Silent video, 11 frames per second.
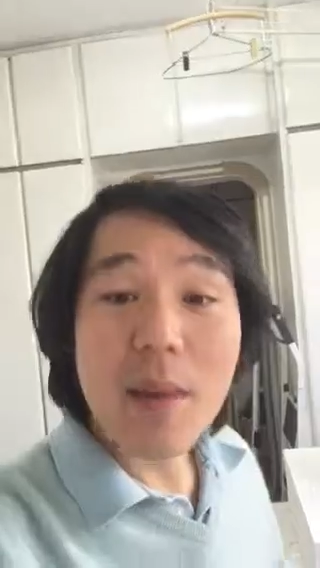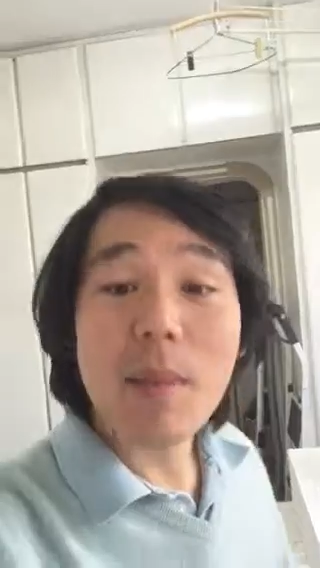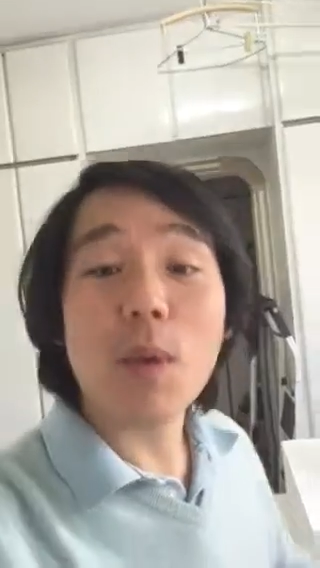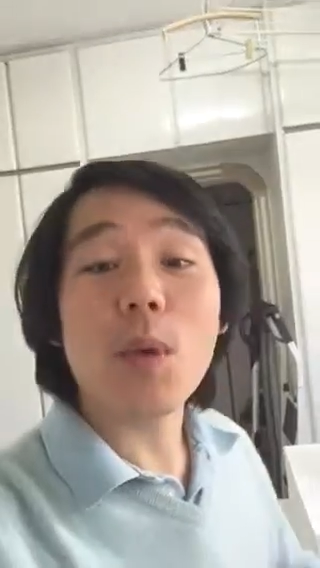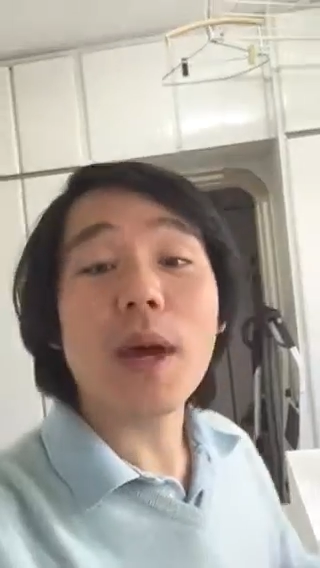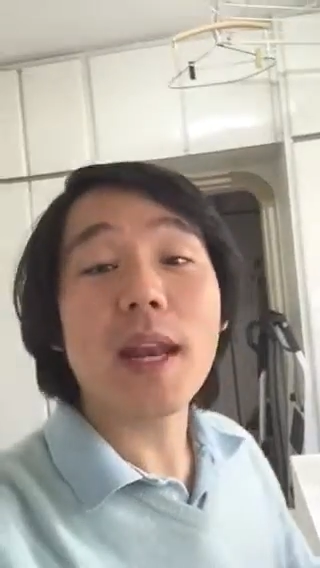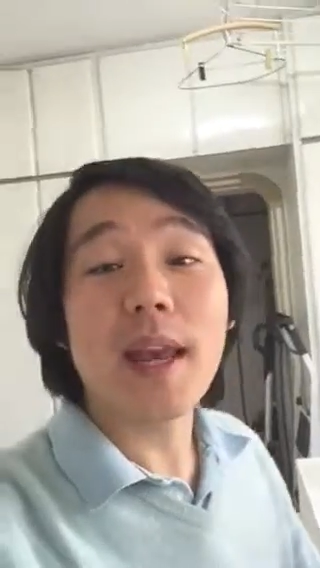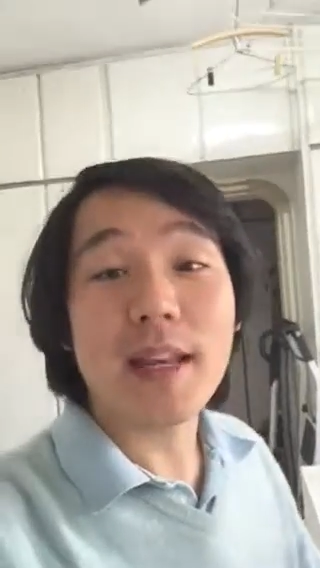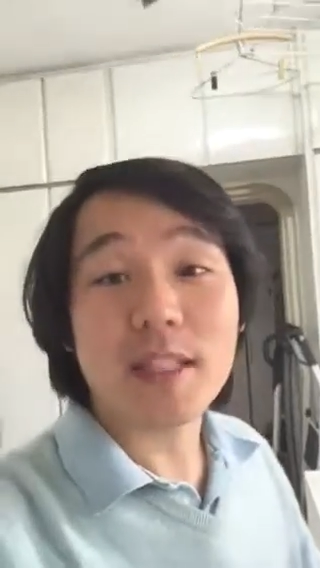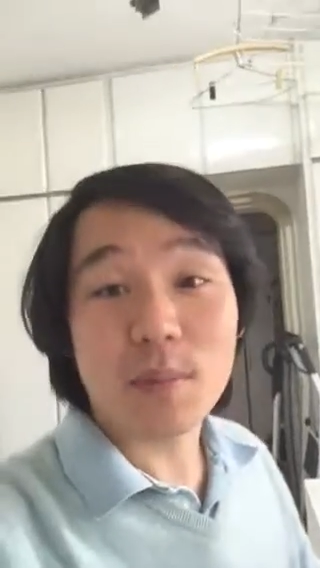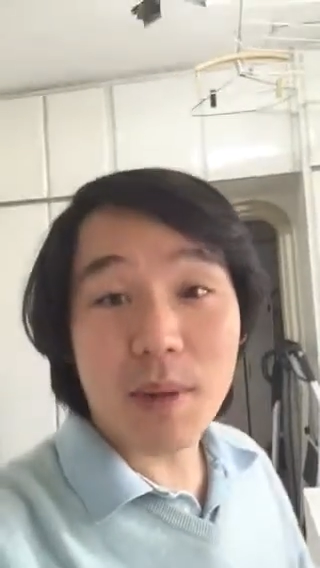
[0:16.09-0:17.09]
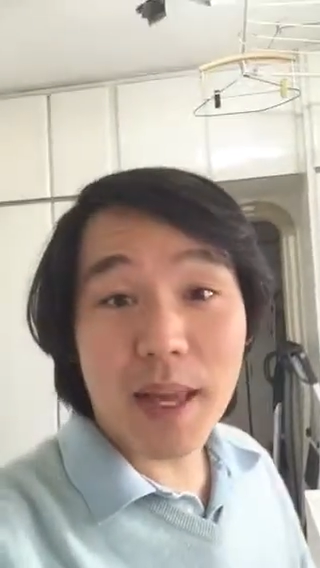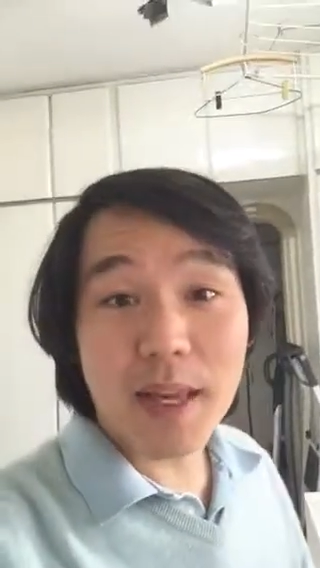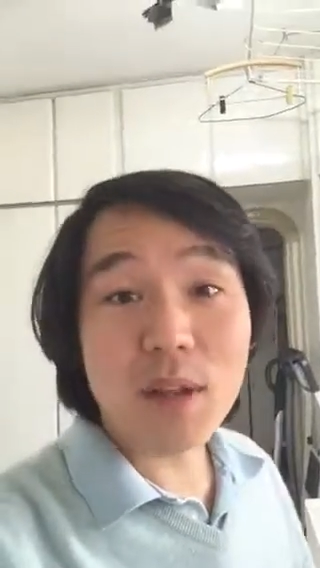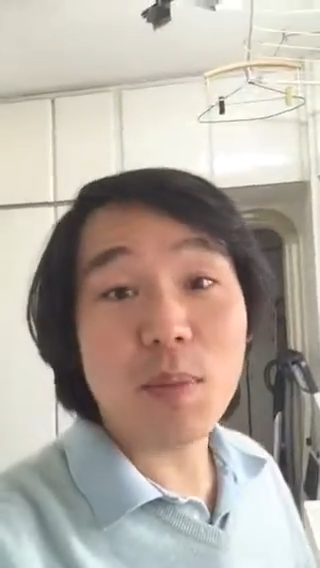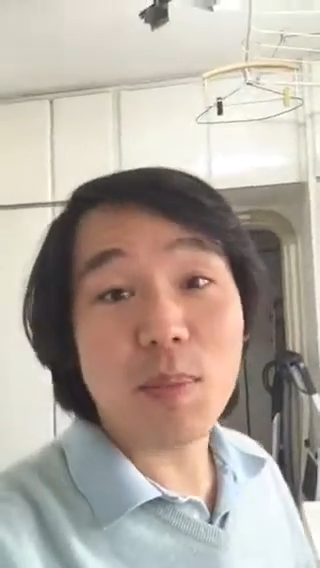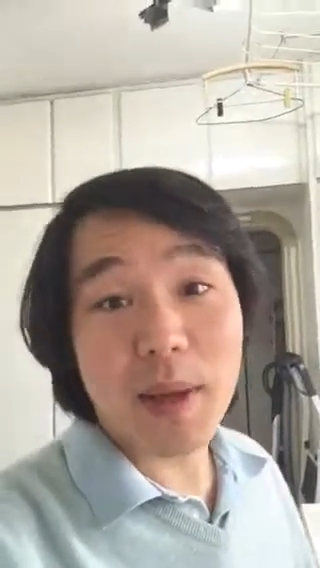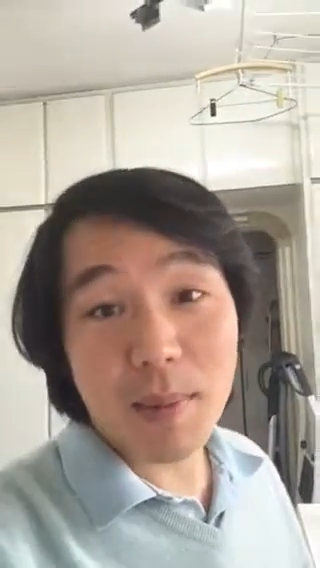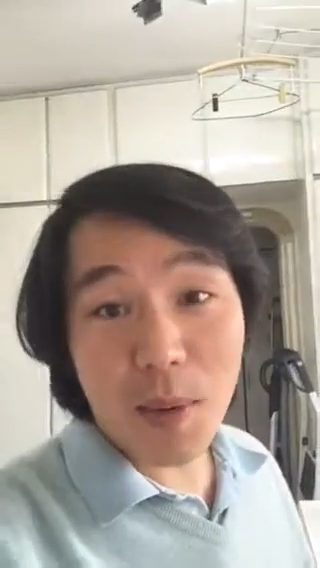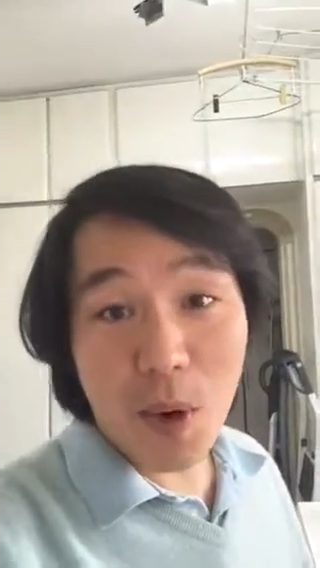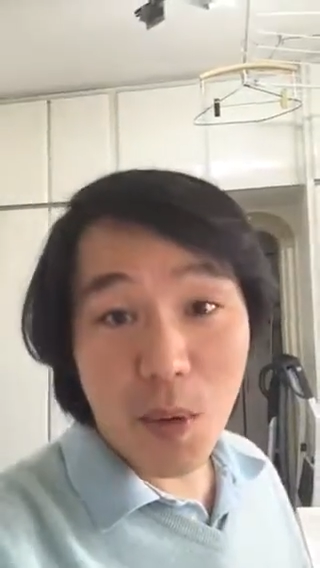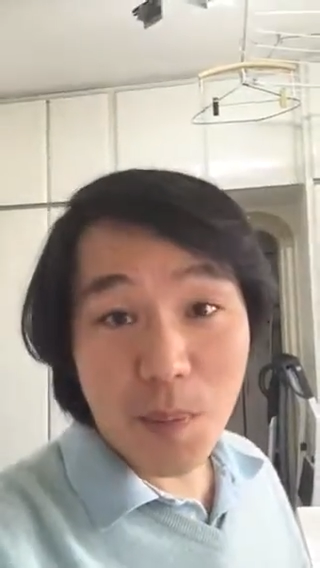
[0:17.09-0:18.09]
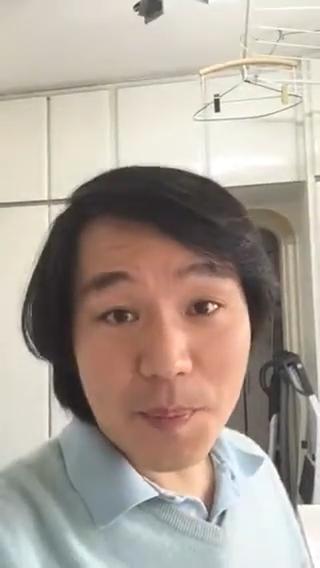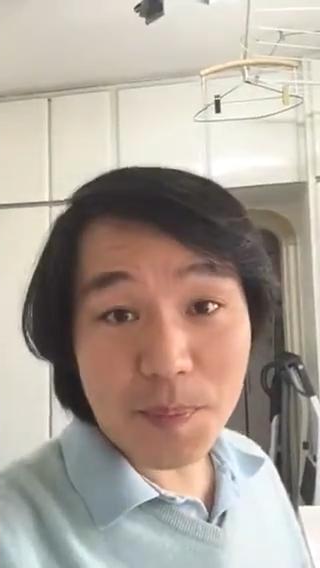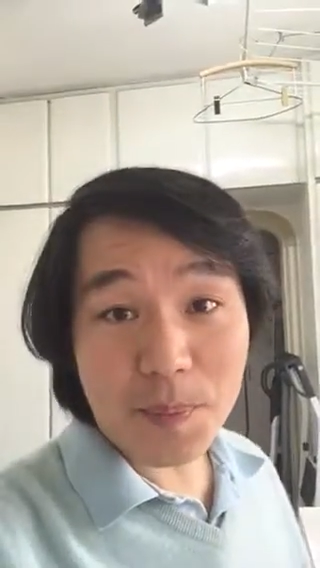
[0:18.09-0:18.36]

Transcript: but when I explain to people